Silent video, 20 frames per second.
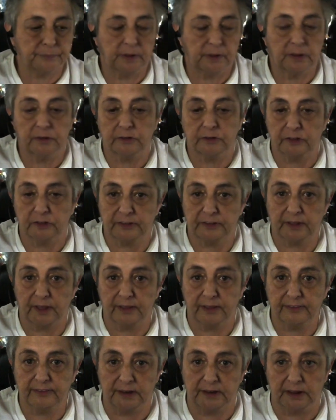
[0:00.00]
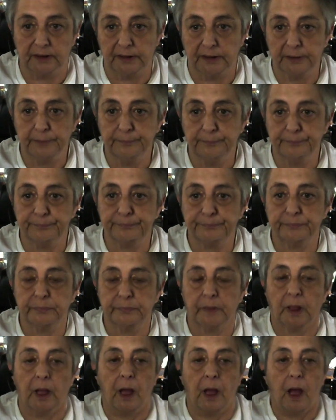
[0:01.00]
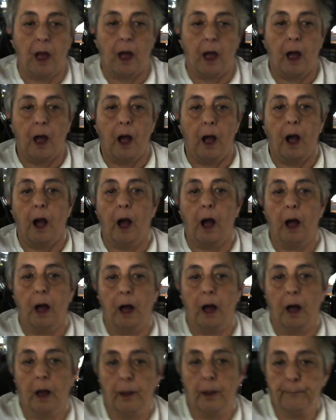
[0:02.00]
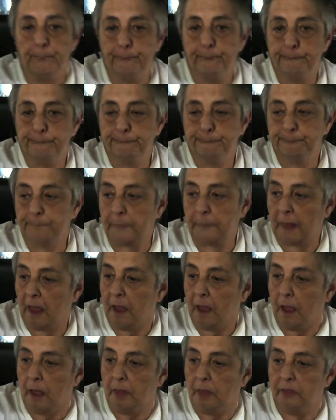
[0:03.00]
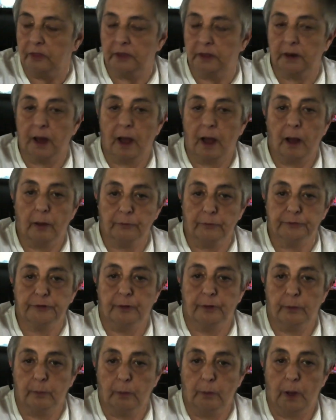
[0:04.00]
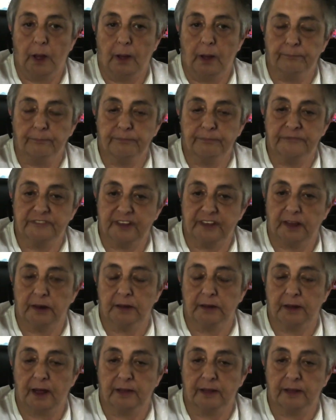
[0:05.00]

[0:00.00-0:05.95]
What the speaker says: just in case needed. Um, then I also sanitize